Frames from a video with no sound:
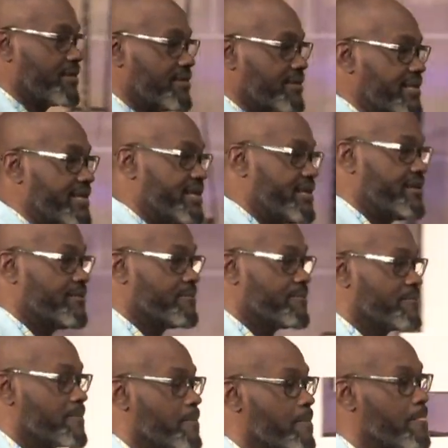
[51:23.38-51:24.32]
Lenny.
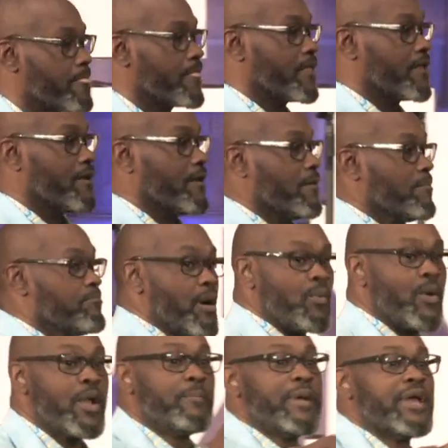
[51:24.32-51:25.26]
But
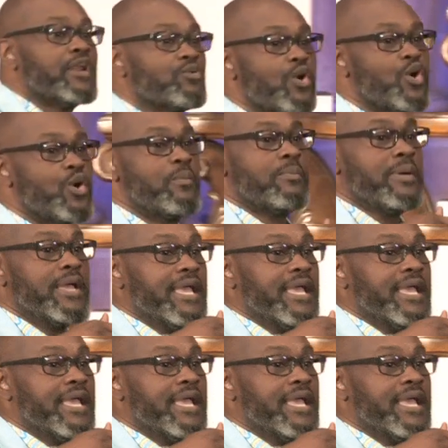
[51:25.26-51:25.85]
we'd be in a room